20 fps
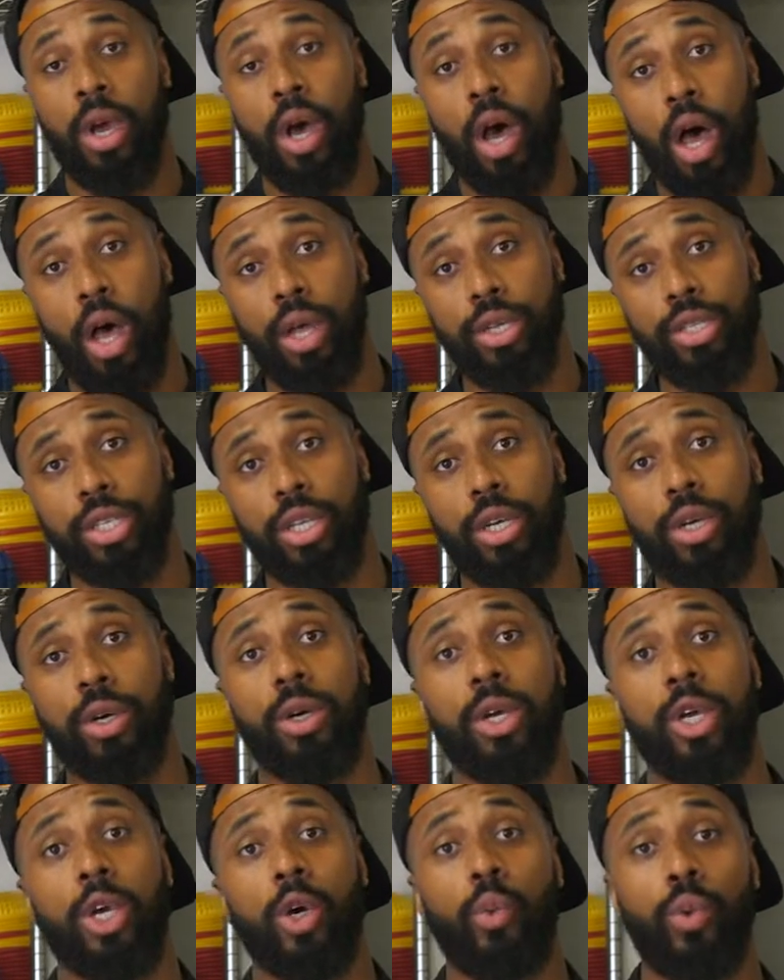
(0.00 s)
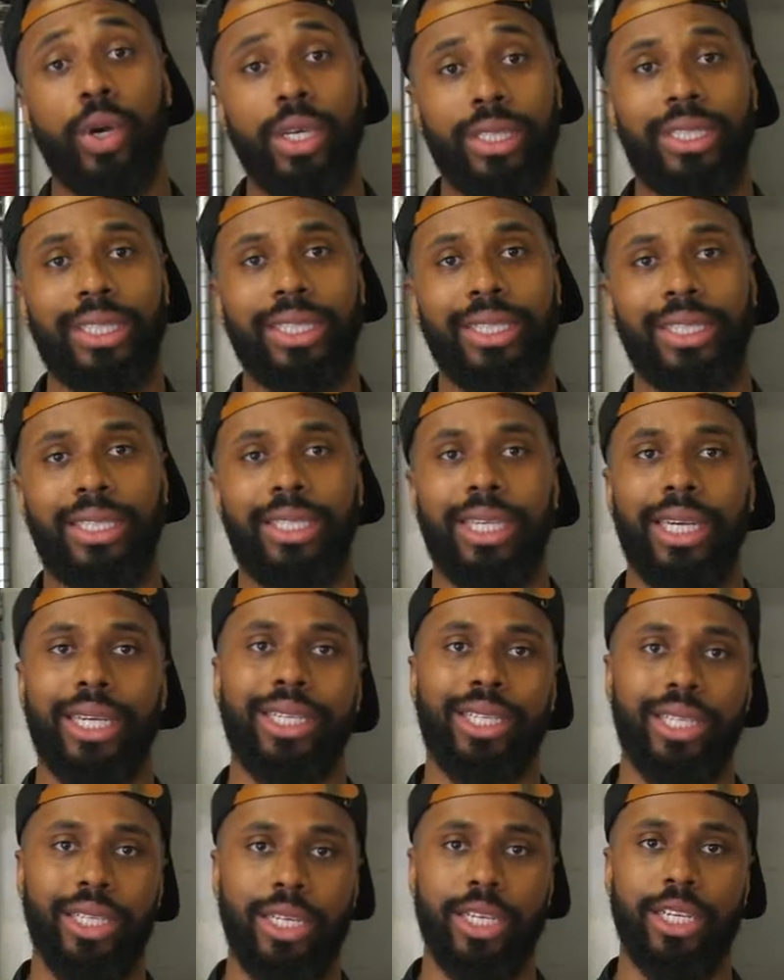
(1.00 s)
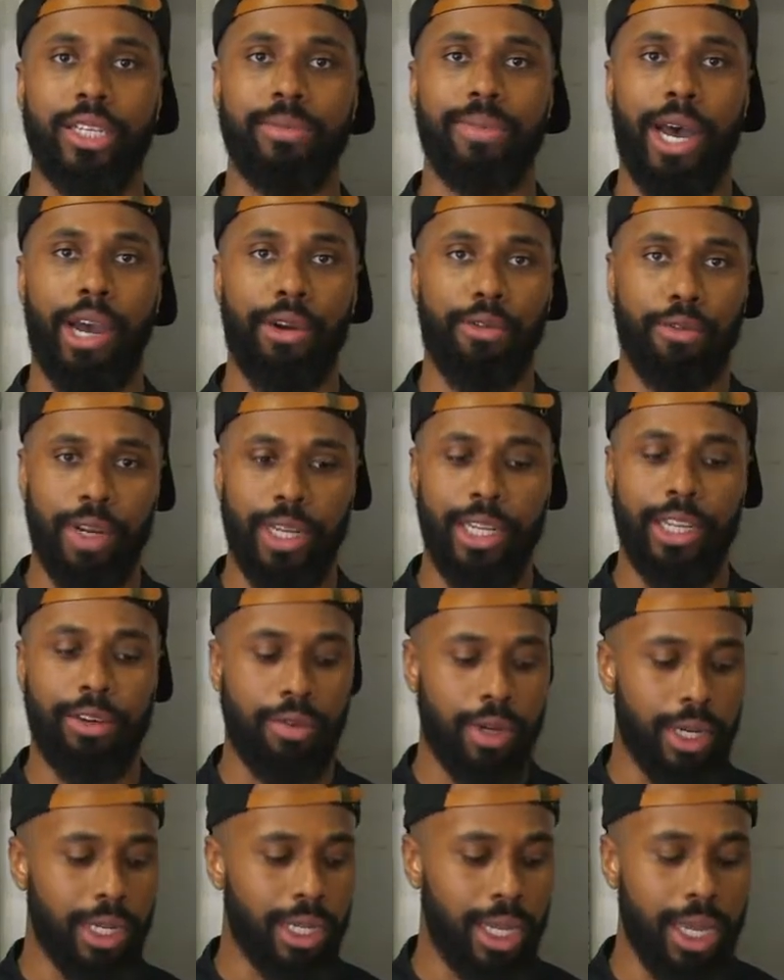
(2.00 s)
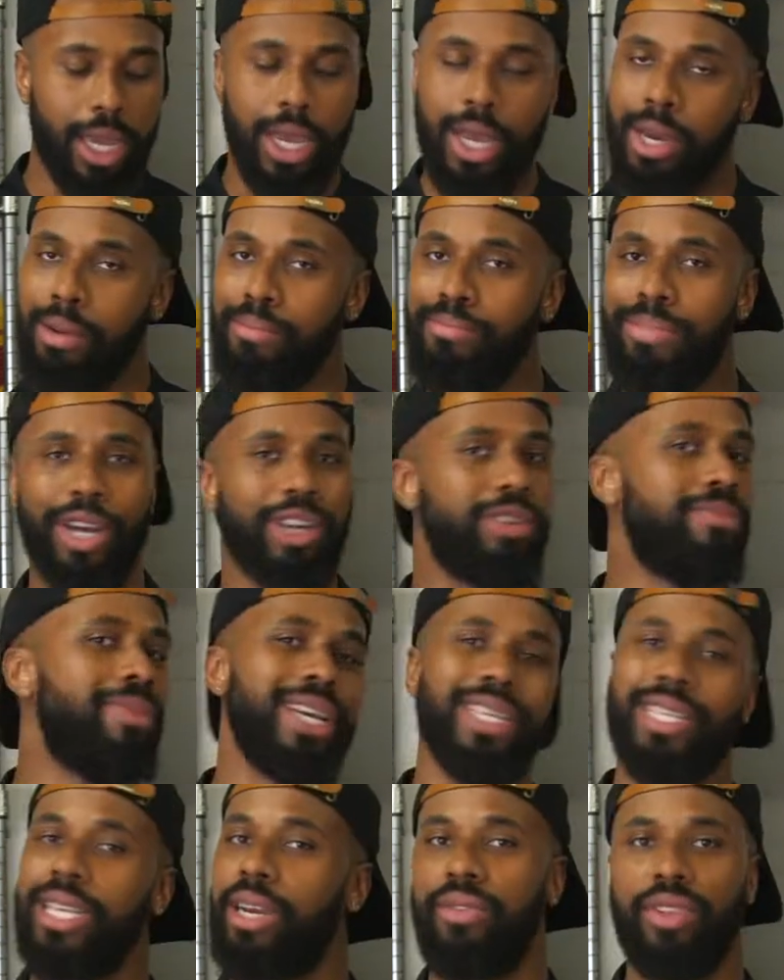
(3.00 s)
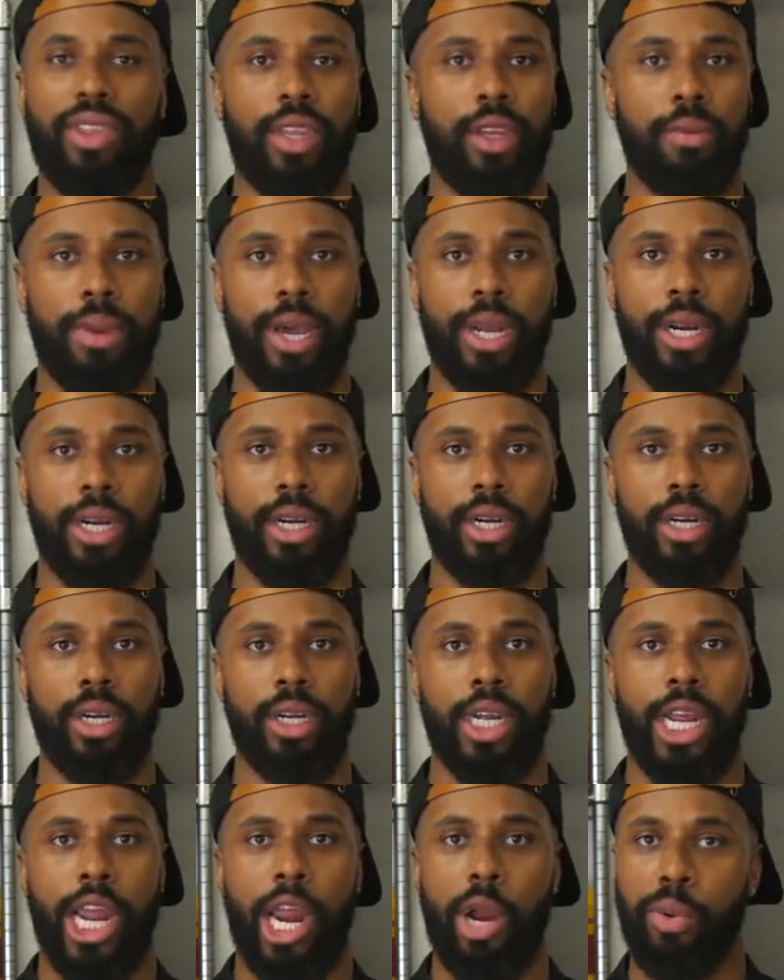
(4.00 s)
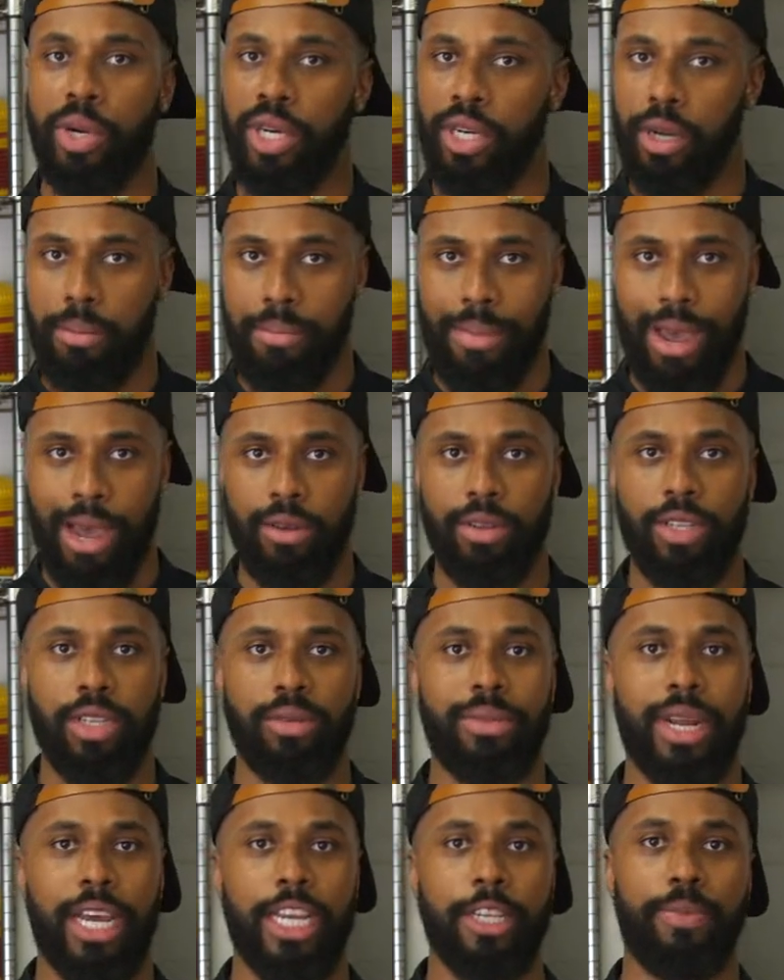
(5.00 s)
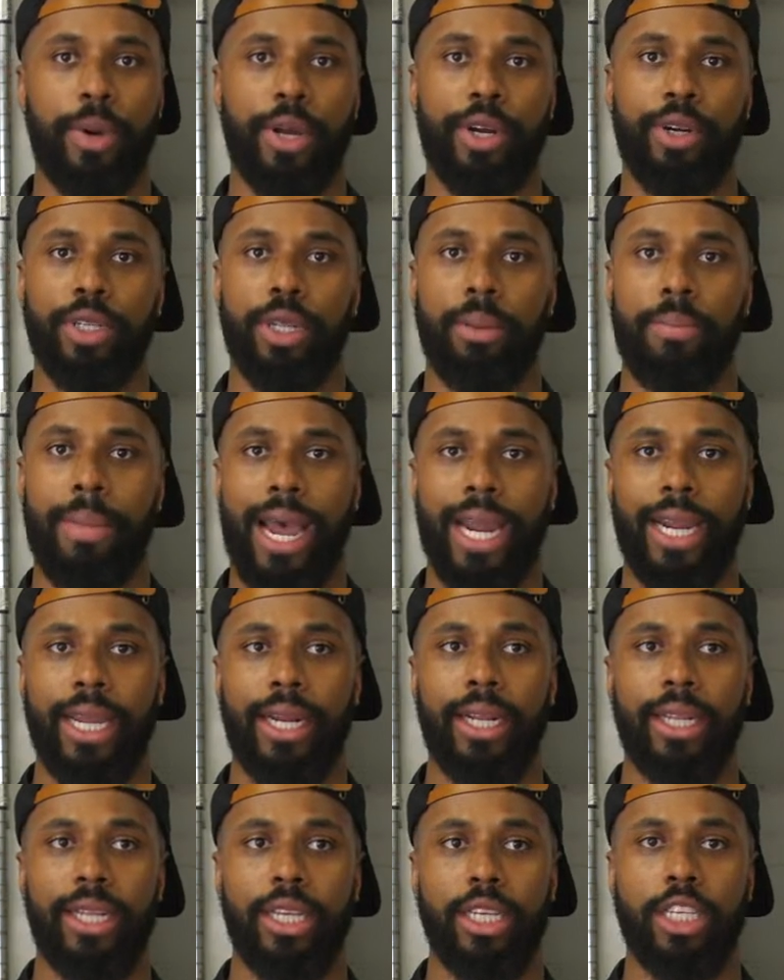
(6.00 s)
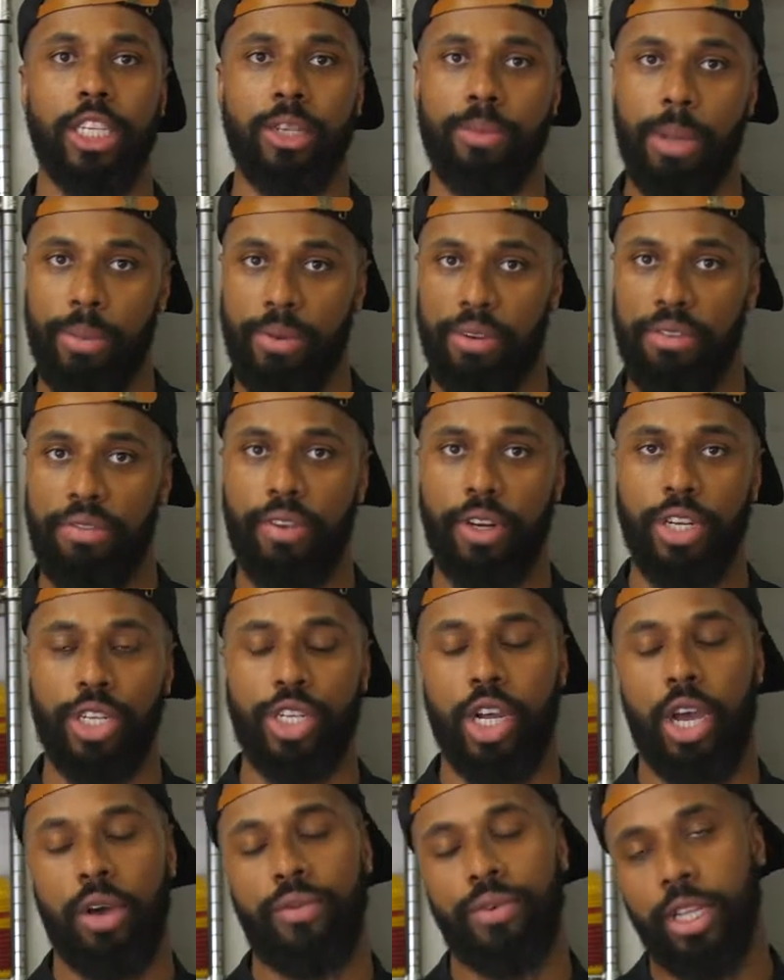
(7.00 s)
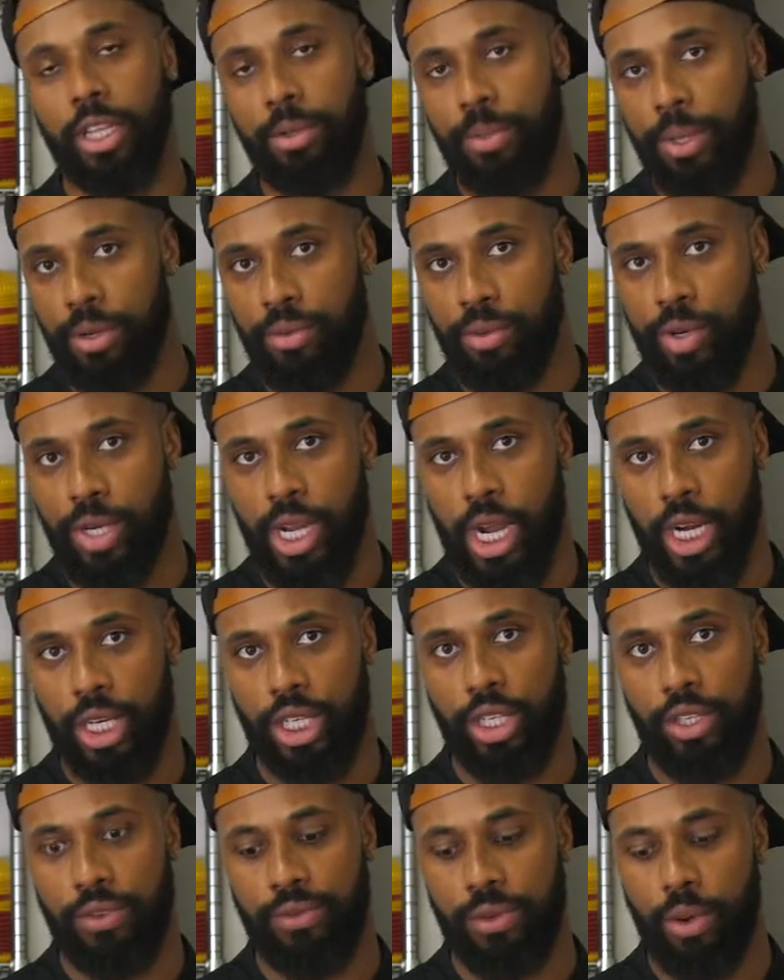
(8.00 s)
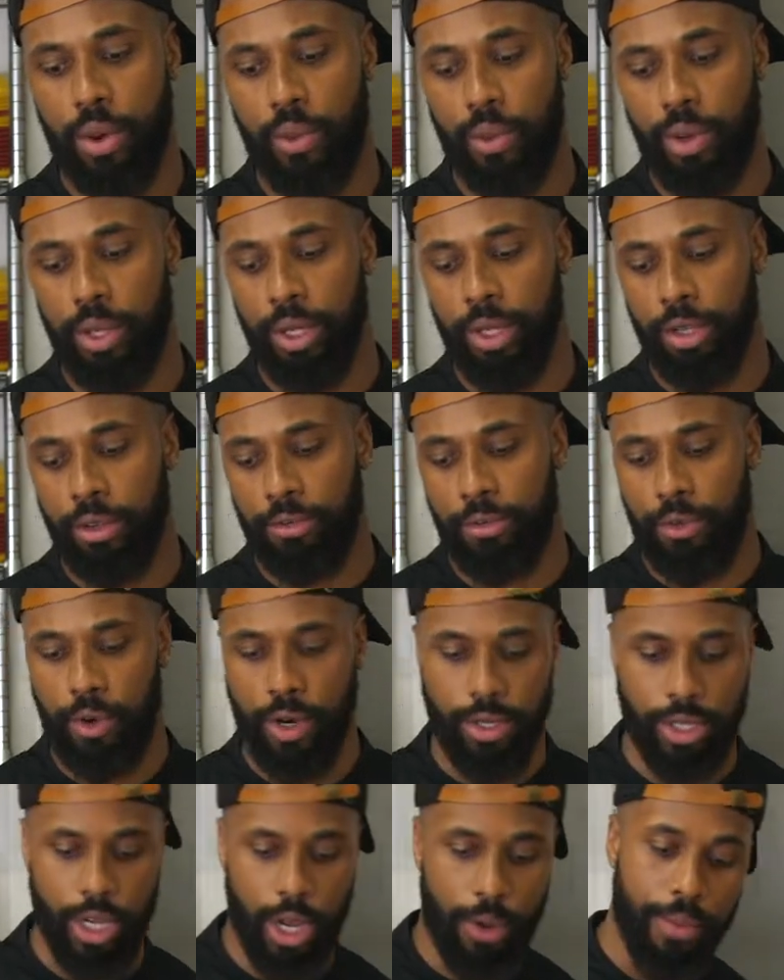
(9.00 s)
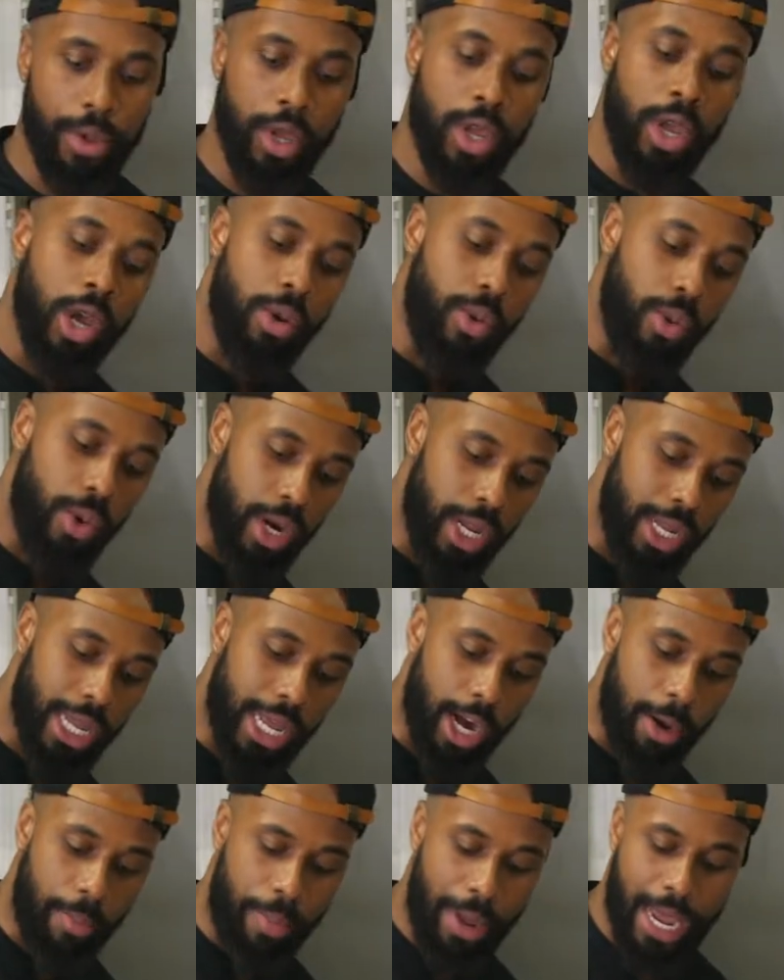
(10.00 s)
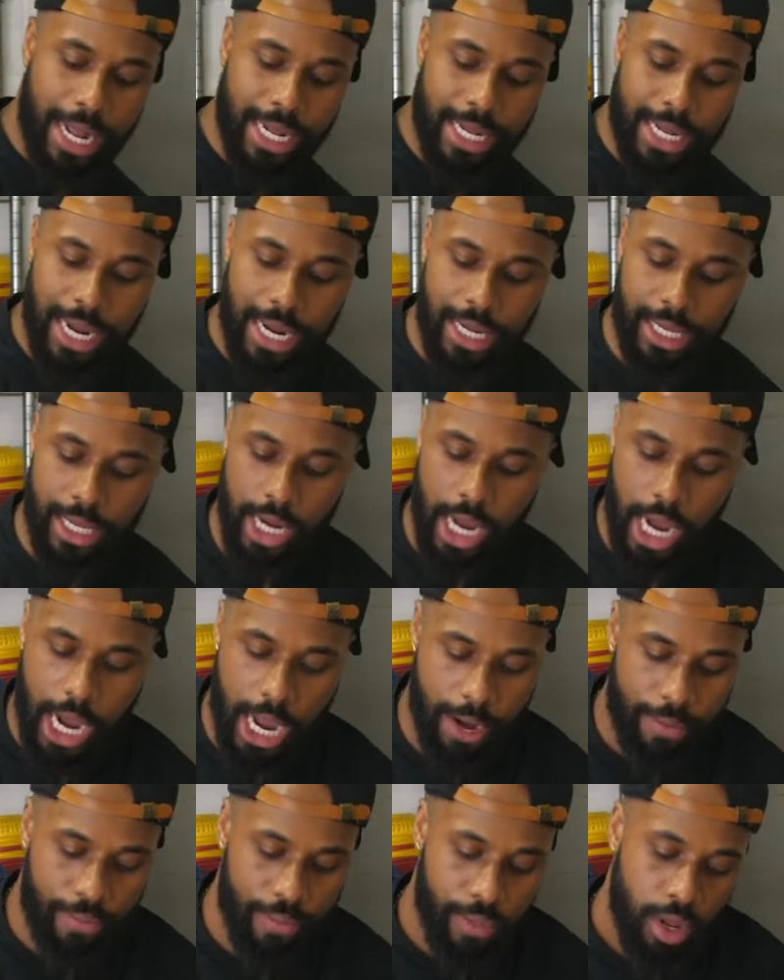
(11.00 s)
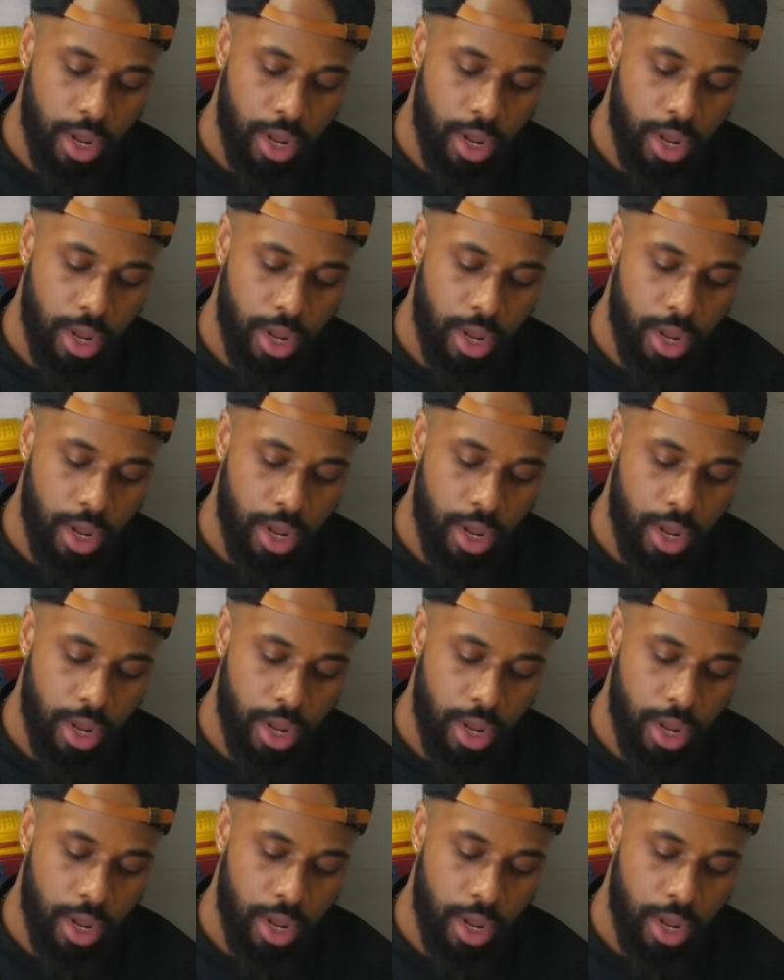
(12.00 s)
Also, with this dish, it is about really, butter makes everything better, and we're gonna mount some nice butter on the back end of this to be able to finish off with a little bit of reduction for what we're looking for. So, we wanna get our pans nice and hot.